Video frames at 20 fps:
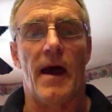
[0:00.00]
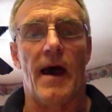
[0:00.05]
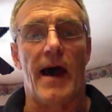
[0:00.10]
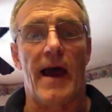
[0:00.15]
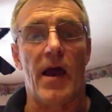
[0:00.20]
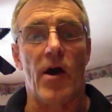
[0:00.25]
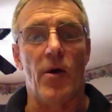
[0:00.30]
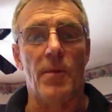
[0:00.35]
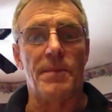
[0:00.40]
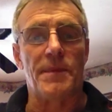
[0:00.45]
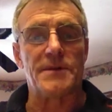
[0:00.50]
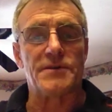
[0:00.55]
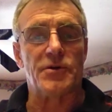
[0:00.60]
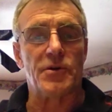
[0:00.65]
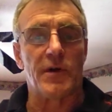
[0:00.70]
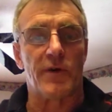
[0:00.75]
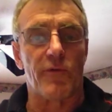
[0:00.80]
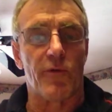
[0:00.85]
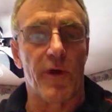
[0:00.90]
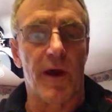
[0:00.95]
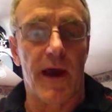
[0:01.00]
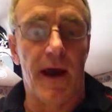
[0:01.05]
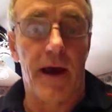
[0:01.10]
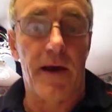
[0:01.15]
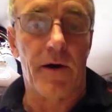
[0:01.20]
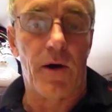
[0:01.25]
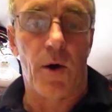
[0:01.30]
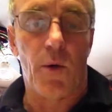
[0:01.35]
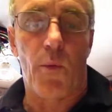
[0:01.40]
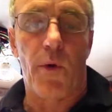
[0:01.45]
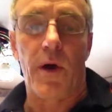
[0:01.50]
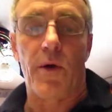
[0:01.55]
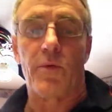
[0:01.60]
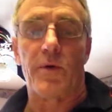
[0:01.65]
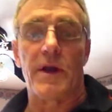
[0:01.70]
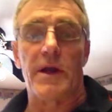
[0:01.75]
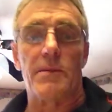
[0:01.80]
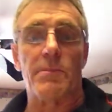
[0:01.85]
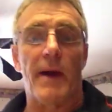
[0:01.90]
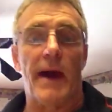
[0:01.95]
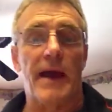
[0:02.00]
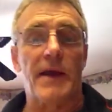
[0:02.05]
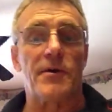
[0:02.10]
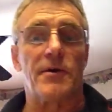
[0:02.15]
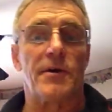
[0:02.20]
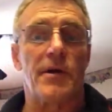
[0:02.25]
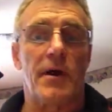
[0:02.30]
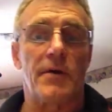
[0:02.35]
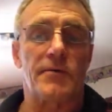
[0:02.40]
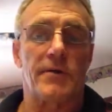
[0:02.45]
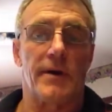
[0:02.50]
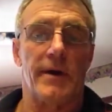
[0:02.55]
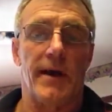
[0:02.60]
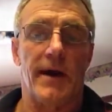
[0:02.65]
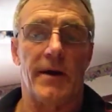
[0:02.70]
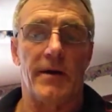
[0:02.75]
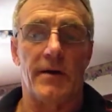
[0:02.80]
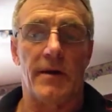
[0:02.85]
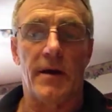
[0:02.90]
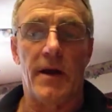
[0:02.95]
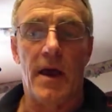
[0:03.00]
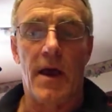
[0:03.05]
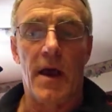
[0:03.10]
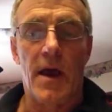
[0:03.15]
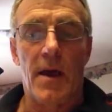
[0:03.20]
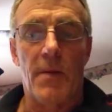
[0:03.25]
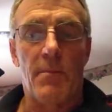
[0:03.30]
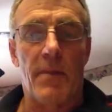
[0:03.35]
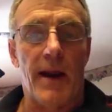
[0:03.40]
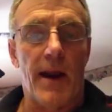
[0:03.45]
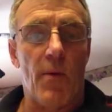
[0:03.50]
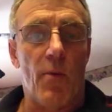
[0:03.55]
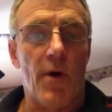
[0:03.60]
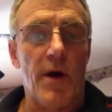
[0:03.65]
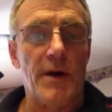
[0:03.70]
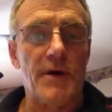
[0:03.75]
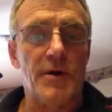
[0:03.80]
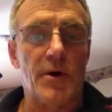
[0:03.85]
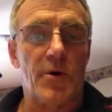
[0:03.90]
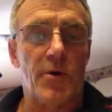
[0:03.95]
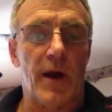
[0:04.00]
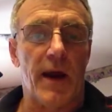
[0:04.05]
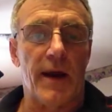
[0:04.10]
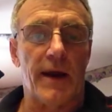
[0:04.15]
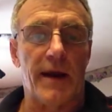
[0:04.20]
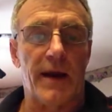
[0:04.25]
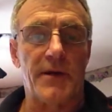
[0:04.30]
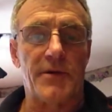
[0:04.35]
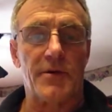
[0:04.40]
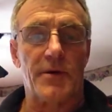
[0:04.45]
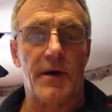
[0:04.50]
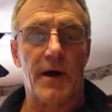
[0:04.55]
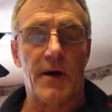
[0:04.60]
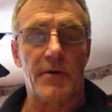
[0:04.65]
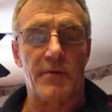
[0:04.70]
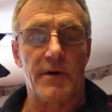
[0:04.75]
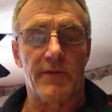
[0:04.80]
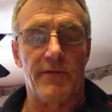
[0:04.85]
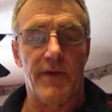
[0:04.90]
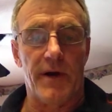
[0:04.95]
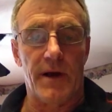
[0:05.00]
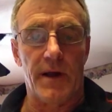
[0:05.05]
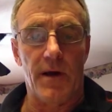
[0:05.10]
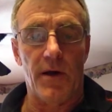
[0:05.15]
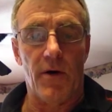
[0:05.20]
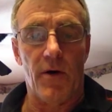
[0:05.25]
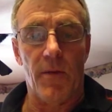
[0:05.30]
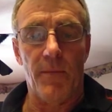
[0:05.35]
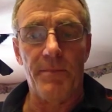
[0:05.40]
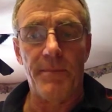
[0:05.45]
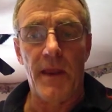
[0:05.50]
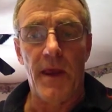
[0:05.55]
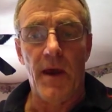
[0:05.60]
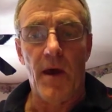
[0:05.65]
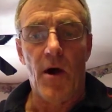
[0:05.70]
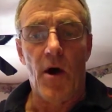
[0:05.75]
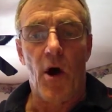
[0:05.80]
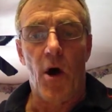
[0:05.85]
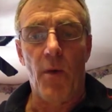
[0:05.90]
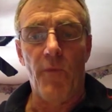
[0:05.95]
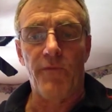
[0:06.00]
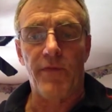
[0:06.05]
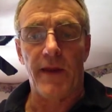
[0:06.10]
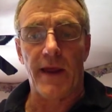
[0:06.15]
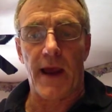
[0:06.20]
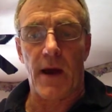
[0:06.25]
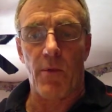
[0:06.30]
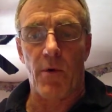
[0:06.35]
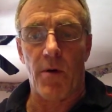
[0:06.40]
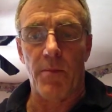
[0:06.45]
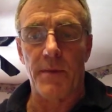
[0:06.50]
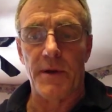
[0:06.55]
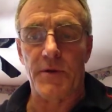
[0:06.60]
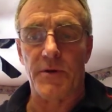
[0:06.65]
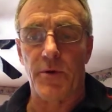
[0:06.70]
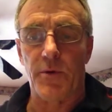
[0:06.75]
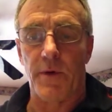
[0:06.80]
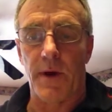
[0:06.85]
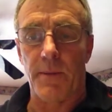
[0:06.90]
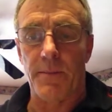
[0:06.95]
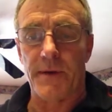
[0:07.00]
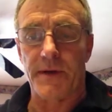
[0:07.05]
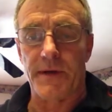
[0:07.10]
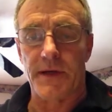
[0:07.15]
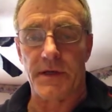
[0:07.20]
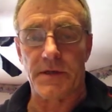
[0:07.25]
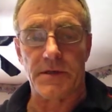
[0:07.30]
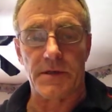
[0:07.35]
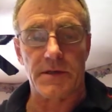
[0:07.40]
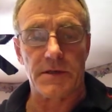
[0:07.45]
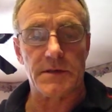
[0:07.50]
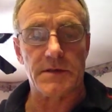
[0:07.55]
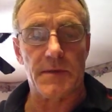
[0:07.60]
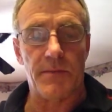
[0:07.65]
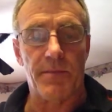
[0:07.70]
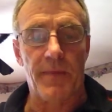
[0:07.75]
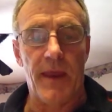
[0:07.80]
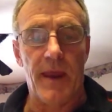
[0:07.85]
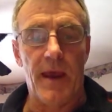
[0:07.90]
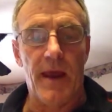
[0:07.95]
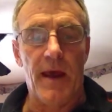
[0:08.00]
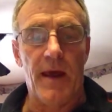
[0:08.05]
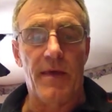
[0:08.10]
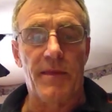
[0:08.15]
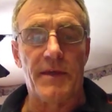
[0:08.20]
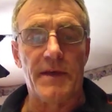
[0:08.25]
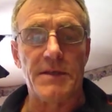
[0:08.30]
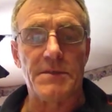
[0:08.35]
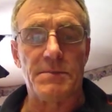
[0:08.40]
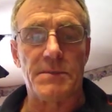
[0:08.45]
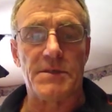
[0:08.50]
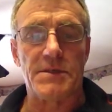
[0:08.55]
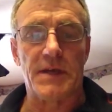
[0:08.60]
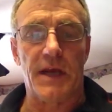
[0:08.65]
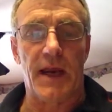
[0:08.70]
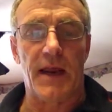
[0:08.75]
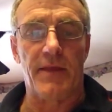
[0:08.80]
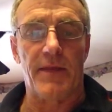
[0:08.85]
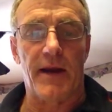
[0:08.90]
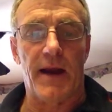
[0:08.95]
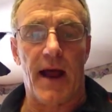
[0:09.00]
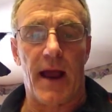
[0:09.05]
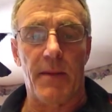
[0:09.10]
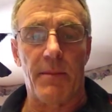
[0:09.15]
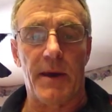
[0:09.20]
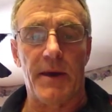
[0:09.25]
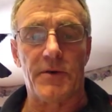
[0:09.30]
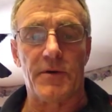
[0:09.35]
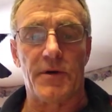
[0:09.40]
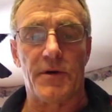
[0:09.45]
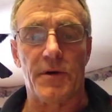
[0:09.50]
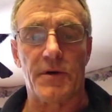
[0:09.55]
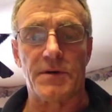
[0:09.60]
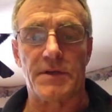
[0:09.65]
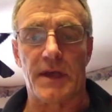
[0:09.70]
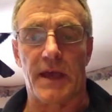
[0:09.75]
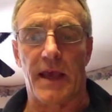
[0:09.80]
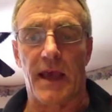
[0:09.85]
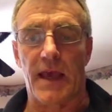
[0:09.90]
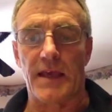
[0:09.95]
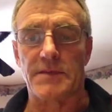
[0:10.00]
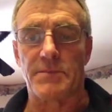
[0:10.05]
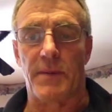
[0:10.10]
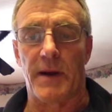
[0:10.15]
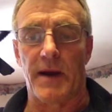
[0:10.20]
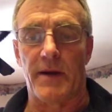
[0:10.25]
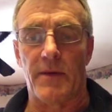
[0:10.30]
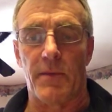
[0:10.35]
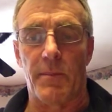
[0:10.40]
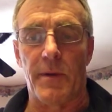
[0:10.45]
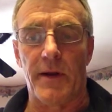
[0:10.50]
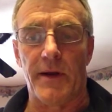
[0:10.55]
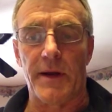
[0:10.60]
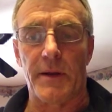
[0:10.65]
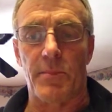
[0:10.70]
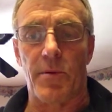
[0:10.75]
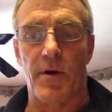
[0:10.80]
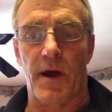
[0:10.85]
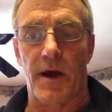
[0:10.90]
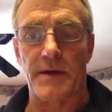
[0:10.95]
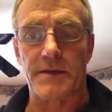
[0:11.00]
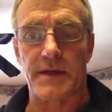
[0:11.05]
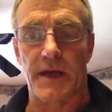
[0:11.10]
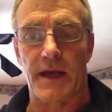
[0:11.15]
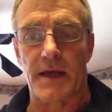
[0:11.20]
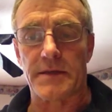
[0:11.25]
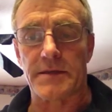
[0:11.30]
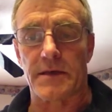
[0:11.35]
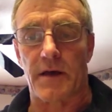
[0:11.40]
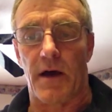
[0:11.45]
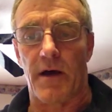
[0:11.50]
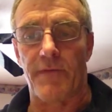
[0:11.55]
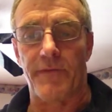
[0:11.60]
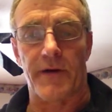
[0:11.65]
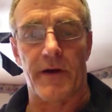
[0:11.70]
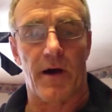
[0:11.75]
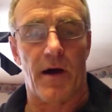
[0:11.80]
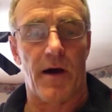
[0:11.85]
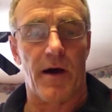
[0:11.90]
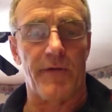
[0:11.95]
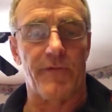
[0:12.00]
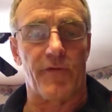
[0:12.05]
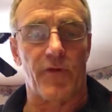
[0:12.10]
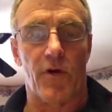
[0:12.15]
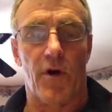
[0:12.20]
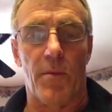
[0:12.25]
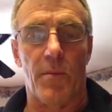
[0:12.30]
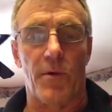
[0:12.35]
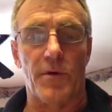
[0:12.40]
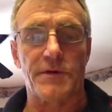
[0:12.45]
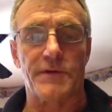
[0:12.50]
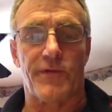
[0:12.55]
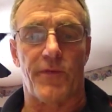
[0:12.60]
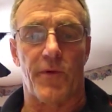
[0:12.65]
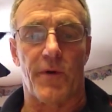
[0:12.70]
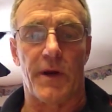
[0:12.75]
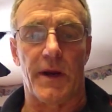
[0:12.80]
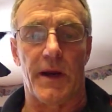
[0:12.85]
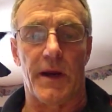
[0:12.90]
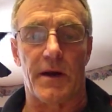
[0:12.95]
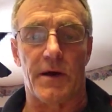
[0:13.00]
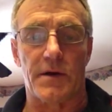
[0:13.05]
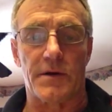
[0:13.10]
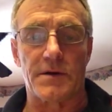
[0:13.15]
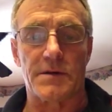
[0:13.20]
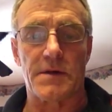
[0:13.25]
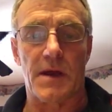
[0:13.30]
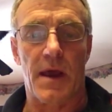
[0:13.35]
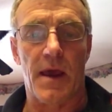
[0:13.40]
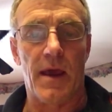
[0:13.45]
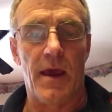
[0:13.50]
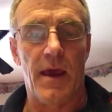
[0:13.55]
I hope that you have read or will read my introductory letter, but I wanted to create an introductory video. Hopefully I won't be too repetitious. This machine that I am introducing has been in the building process off and on for almost 4 years.